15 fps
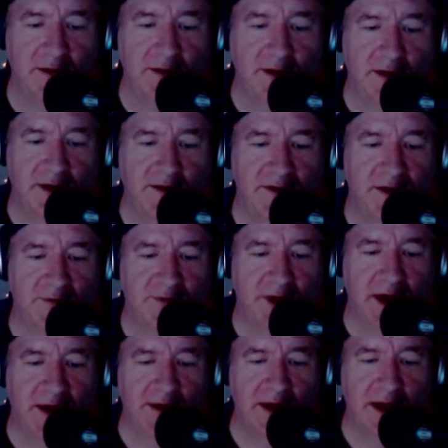except
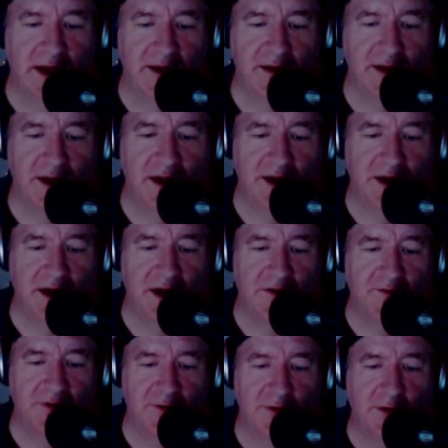Chad and I had the light off,
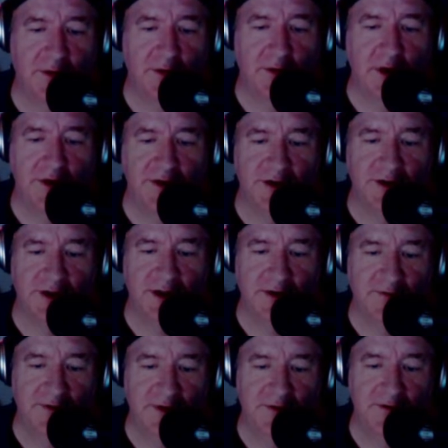and we were watching
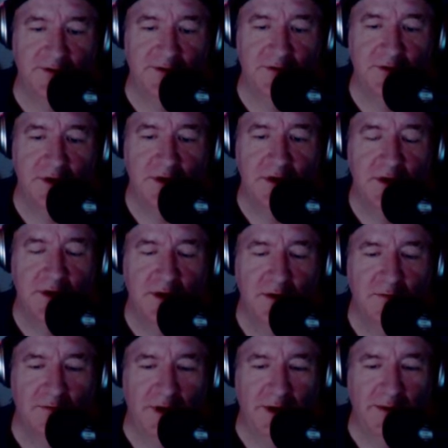TV, so
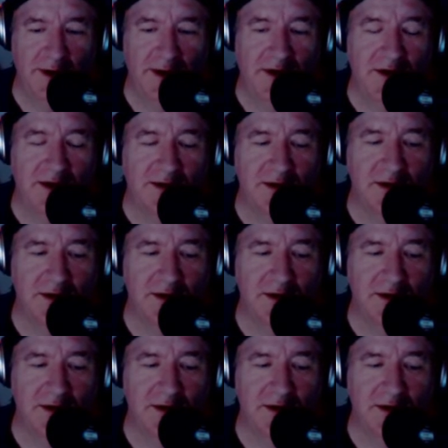maybe not.